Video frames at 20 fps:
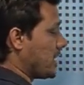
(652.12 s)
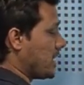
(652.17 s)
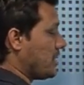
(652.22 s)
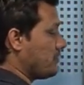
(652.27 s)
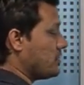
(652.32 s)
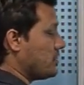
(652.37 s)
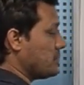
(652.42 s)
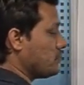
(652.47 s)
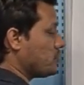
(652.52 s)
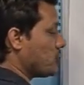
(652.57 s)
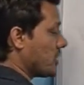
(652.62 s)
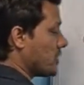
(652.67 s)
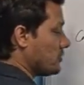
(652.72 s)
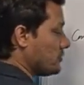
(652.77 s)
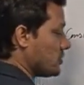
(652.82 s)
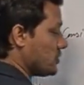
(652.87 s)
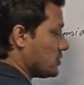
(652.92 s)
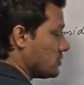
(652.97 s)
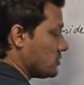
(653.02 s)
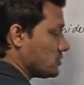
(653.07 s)
every point
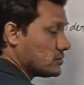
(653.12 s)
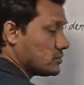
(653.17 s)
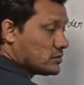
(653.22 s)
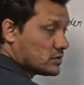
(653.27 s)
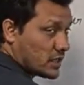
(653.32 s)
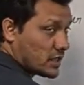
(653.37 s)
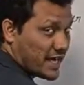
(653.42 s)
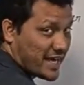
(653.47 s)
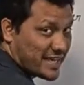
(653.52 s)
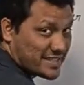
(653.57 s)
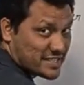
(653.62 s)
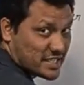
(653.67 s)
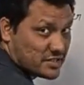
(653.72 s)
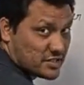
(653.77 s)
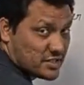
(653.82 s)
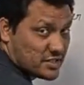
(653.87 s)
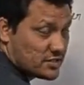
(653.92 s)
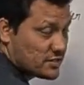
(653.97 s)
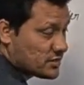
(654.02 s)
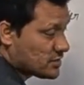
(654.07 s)
of the
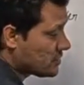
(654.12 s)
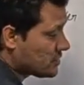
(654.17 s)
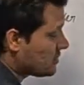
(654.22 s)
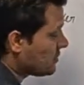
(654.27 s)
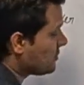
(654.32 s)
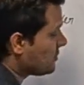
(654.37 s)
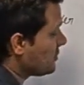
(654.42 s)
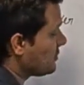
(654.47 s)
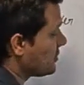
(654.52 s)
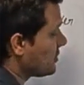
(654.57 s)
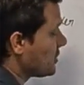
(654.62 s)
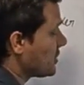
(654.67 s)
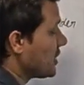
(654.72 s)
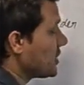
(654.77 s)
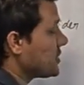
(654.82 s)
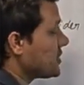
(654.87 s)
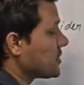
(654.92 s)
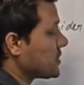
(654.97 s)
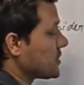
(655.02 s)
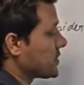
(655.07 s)
x-axis
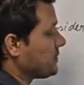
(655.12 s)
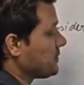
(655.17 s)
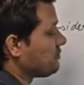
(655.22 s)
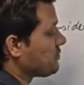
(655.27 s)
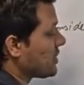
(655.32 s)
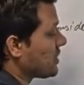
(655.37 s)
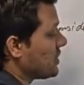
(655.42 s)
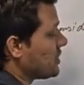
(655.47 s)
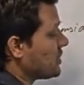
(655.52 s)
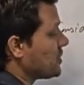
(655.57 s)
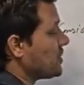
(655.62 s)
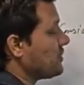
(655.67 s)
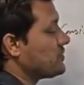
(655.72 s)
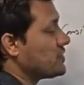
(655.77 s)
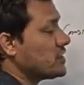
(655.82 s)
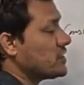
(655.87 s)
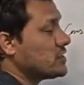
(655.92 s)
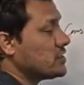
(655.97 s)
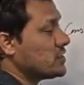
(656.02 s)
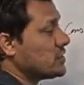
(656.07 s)
gets
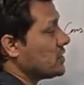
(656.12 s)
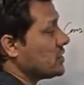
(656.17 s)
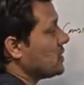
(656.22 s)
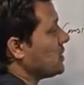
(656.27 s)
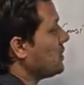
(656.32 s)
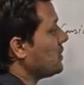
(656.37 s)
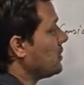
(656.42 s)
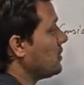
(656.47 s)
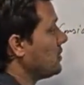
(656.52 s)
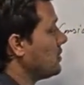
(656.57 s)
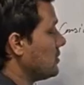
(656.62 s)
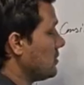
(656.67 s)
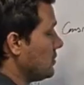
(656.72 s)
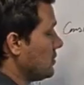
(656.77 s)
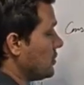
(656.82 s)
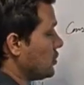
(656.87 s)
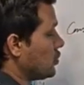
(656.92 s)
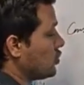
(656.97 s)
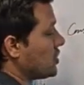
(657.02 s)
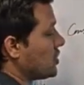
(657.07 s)
shifted
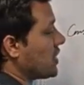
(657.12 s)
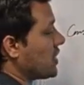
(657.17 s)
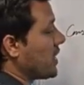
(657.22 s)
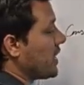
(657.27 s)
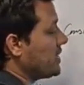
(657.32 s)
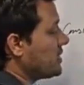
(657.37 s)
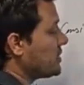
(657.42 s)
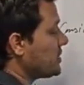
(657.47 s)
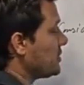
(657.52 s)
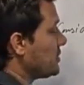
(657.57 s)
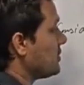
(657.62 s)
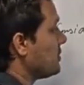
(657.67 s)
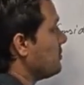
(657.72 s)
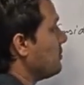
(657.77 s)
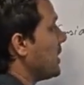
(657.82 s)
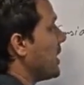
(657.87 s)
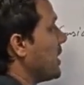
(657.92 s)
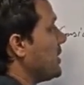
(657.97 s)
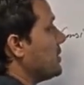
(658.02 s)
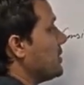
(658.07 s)
to the right
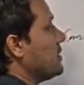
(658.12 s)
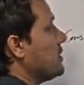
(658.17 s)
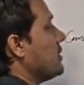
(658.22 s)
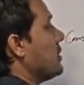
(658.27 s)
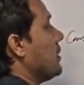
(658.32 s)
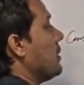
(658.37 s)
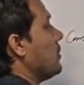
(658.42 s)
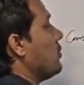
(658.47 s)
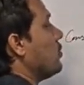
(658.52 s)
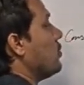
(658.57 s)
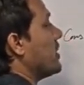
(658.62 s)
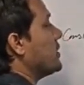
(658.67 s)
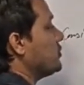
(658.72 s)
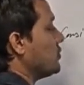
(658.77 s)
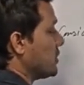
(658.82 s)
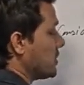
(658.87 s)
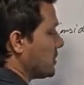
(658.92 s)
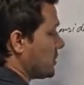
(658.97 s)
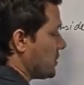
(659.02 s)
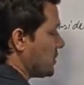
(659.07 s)
by 1
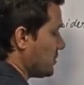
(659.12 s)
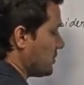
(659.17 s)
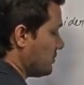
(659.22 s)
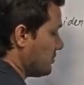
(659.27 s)
unit.